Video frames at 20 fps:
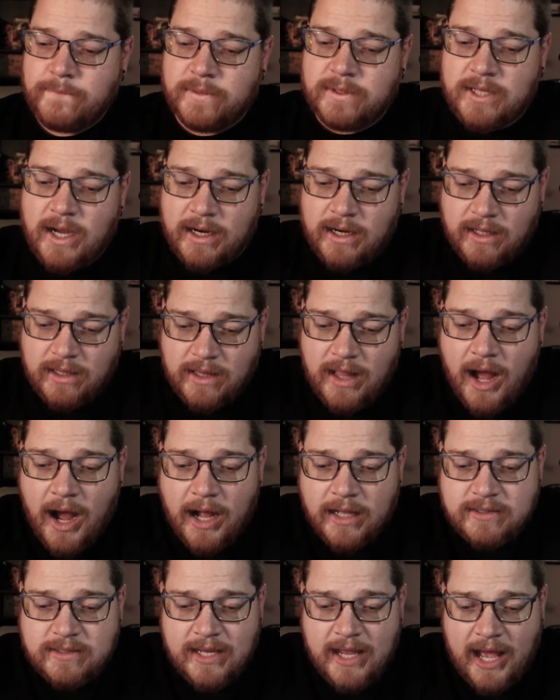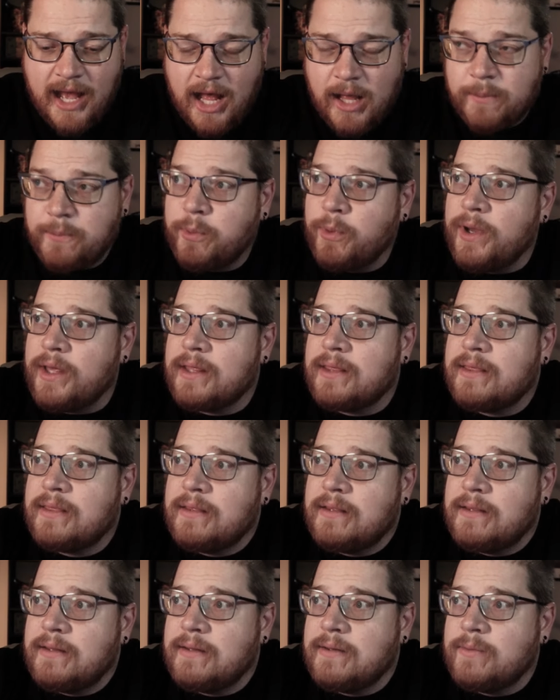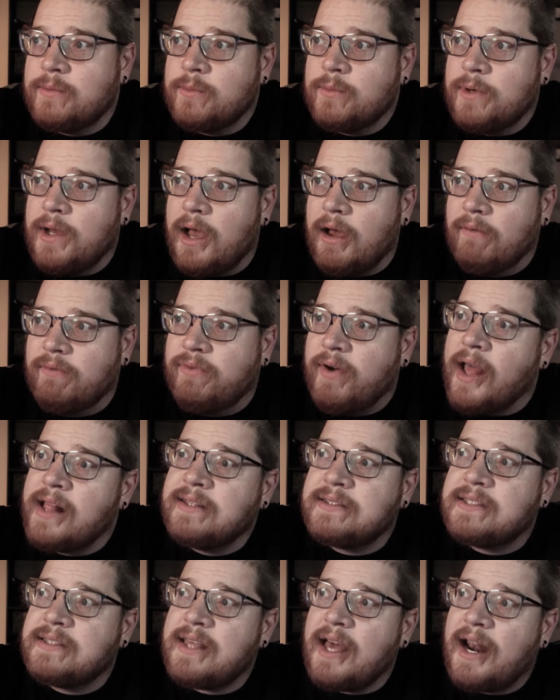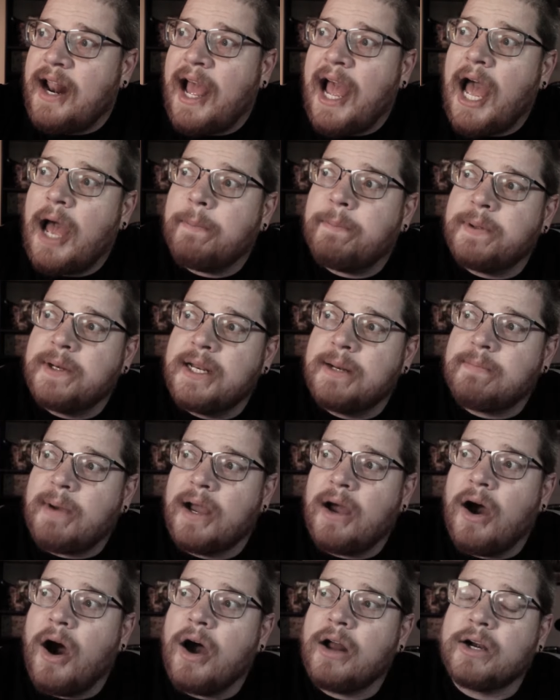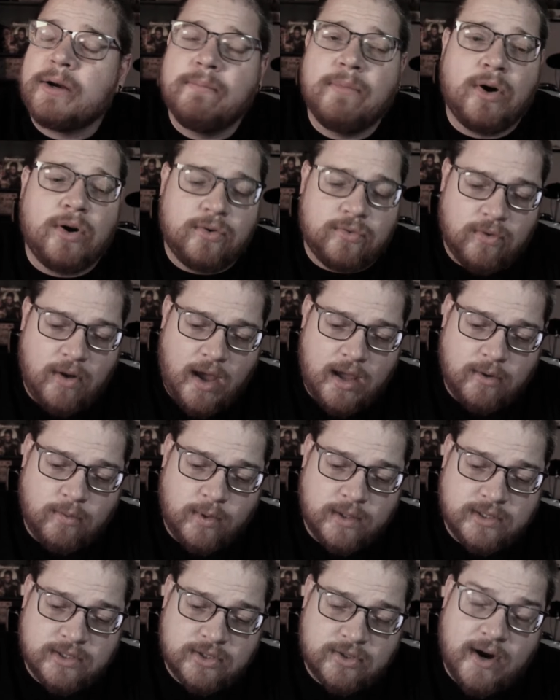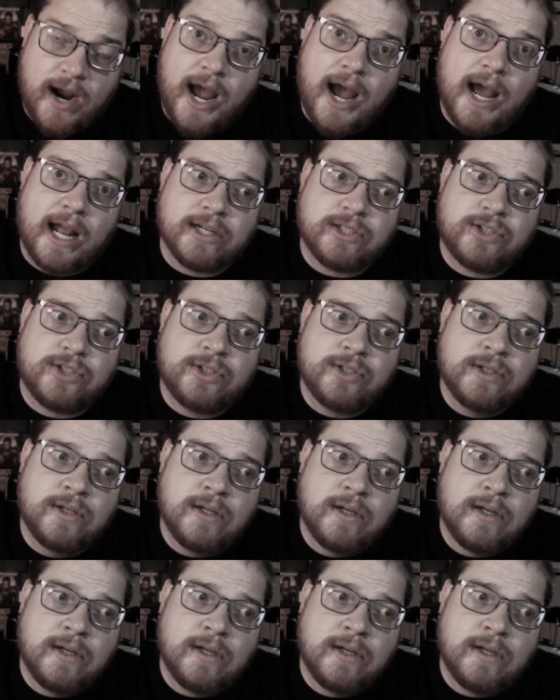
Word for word: done a lot to help with events that happened in my honor mode run with Scratch